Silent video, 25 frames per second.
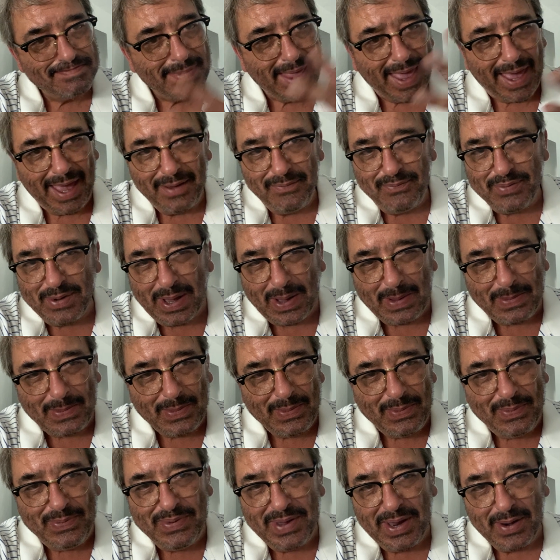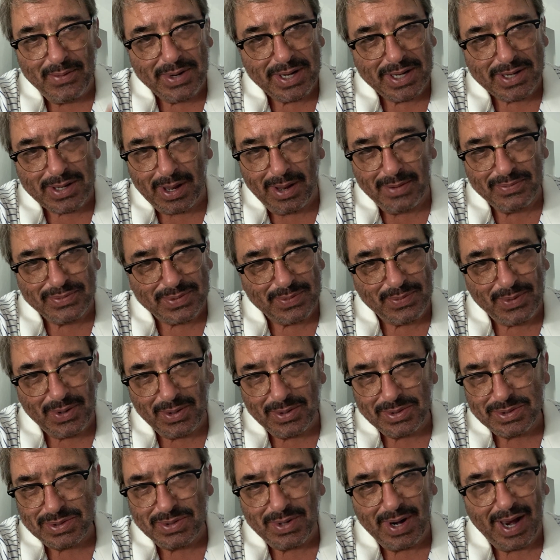I felt very
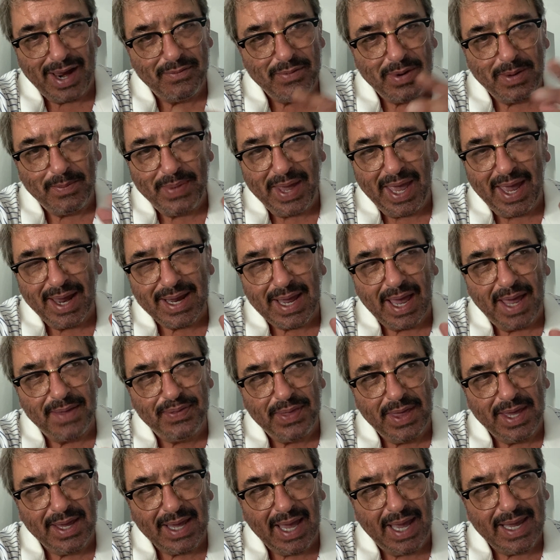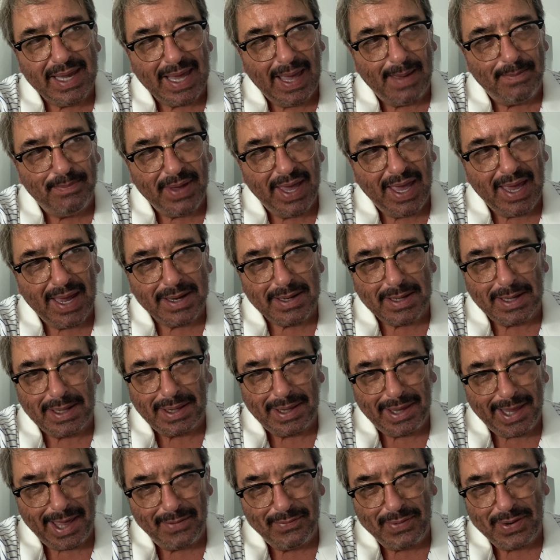comfortable driving back. I think I got back
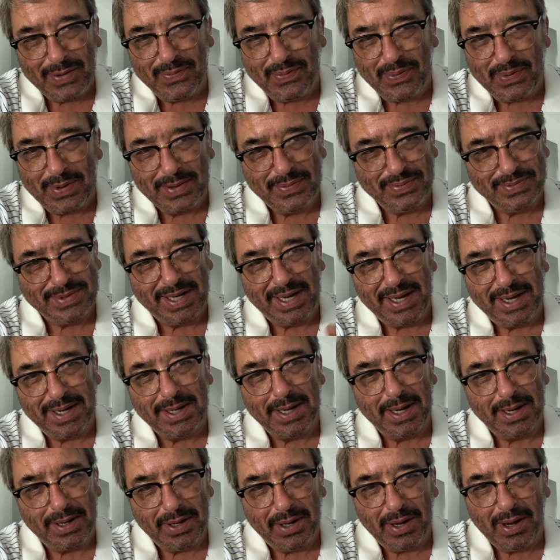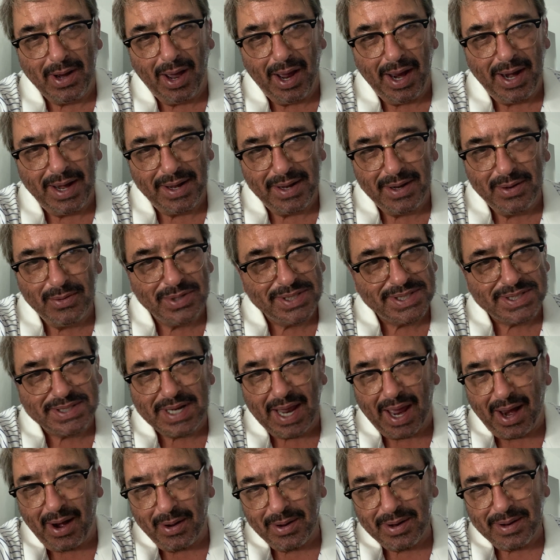11:15 at night. It was
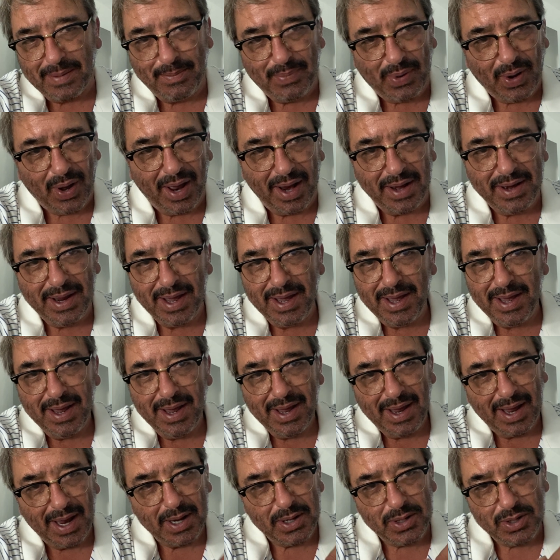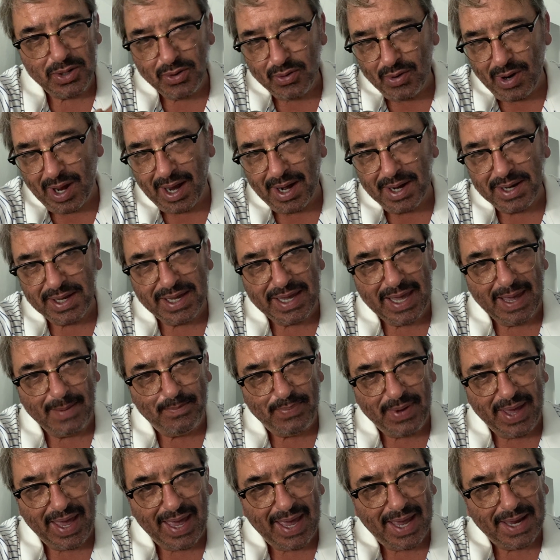dark, but I knew how to get
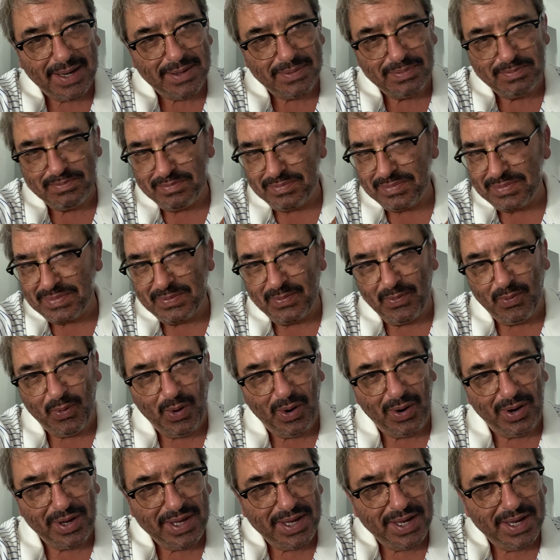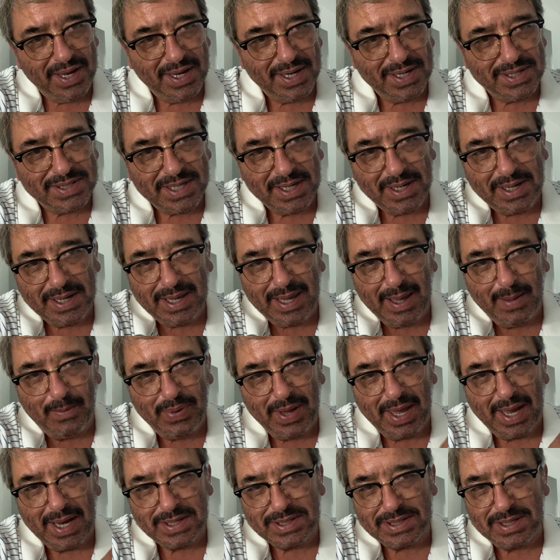back. Really easy to get
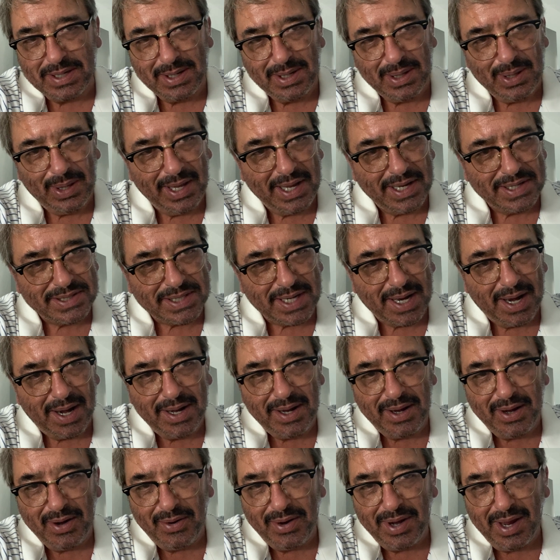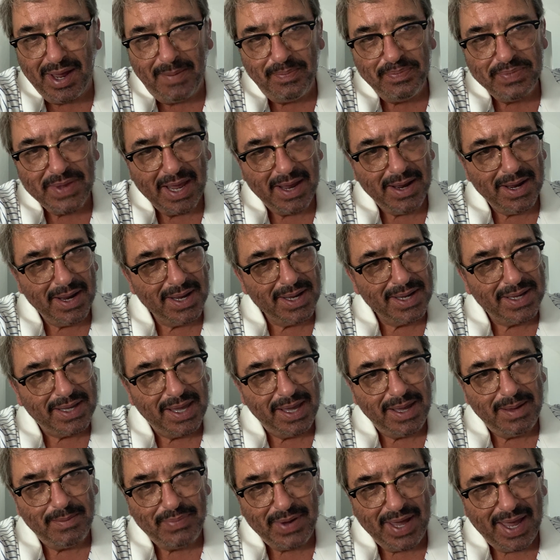back to the Lakeside area.
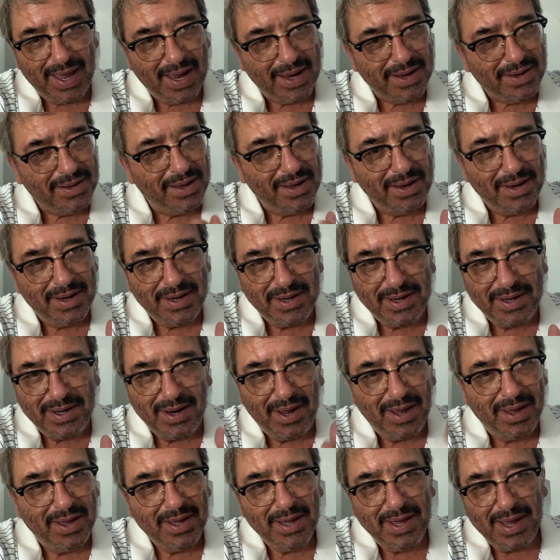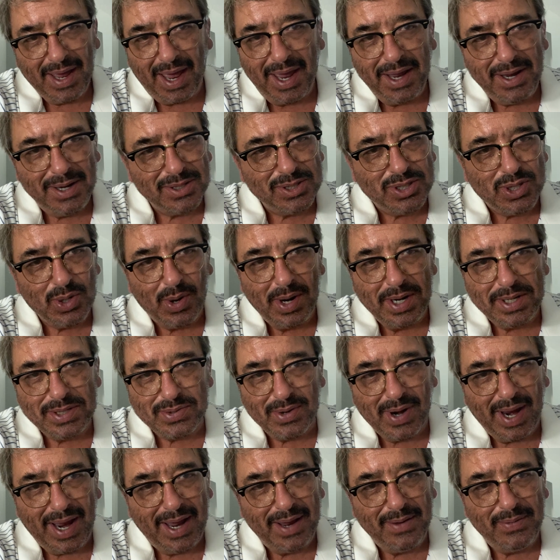Came back, and I enjoy
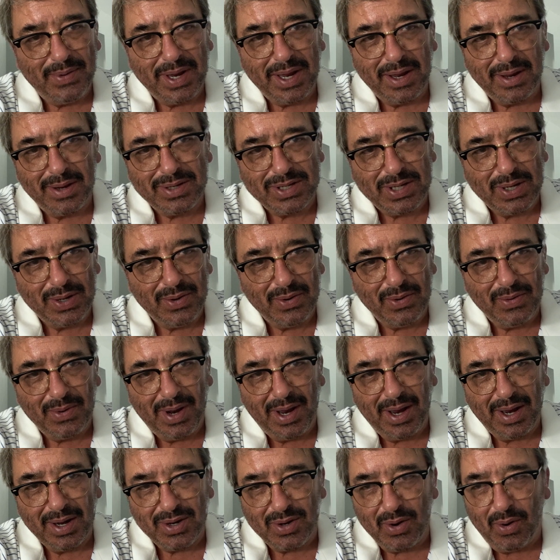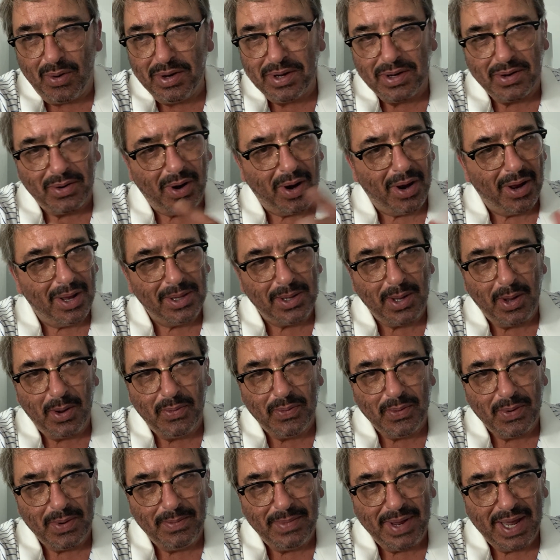driving too, going all
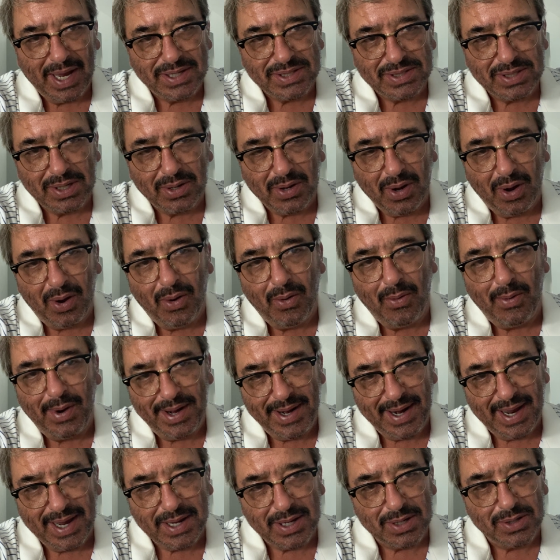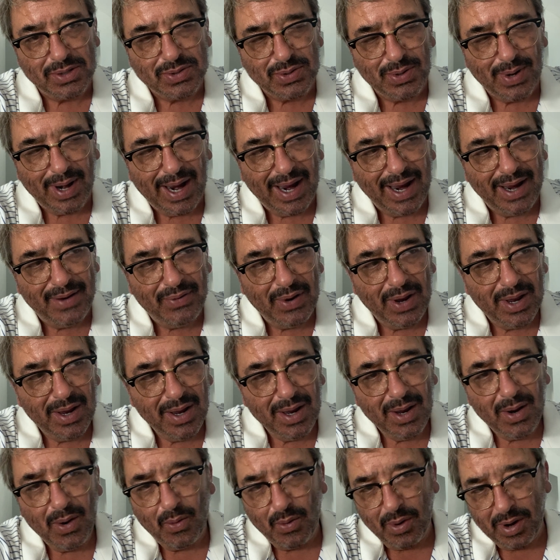over Mexico when I can drive,
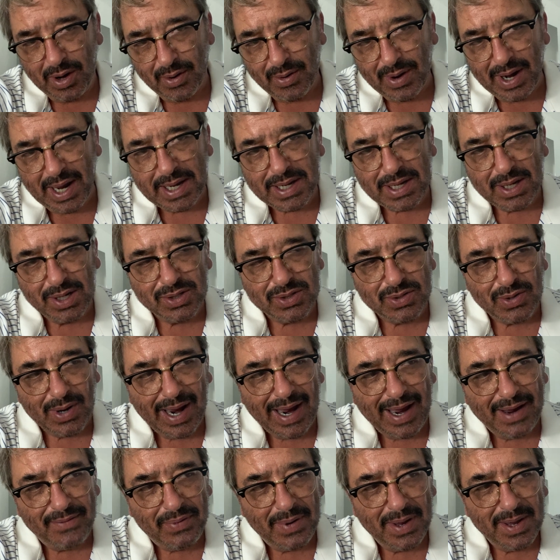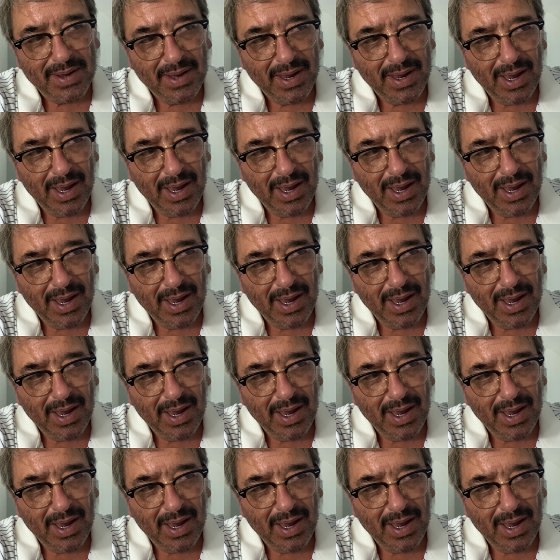where I can drive.